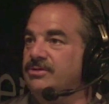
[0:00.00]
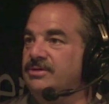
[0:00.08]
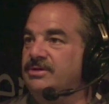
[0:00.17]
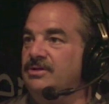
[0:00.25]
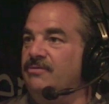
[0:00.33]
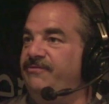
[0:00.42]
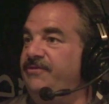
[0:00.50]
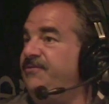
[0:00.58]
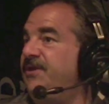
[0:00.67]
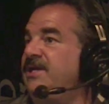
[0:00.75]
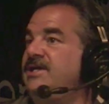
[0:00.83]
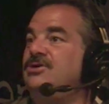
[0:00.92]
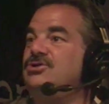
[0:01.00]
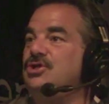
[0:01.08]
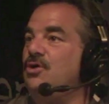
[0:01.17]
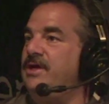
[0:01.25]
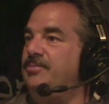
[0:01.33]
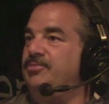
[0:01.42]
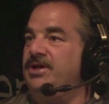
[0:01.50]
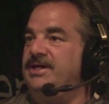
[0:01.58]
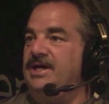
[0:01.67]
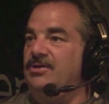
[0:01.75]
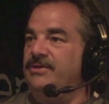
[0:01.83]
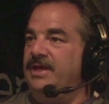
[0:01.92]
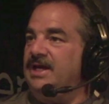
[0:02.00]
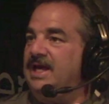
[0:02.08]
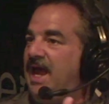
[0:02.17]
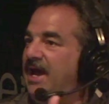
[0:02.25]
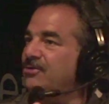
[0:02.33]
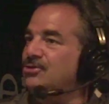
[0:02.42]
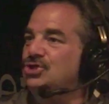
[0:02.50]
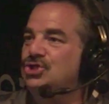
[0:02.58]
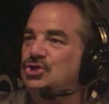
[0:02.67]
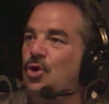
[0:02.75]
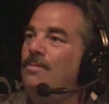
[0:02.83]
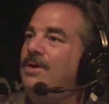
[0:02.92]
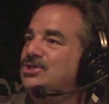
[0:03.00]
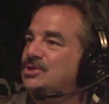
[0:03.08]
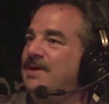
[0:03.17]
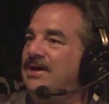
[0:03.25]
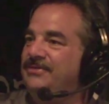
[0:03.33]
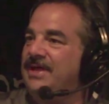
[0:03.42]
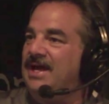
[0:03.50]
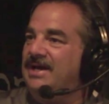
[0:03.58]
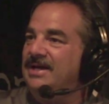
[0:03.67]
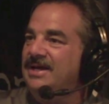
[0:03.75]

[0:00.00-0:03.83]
15 years ago they played here, and they cared so much about that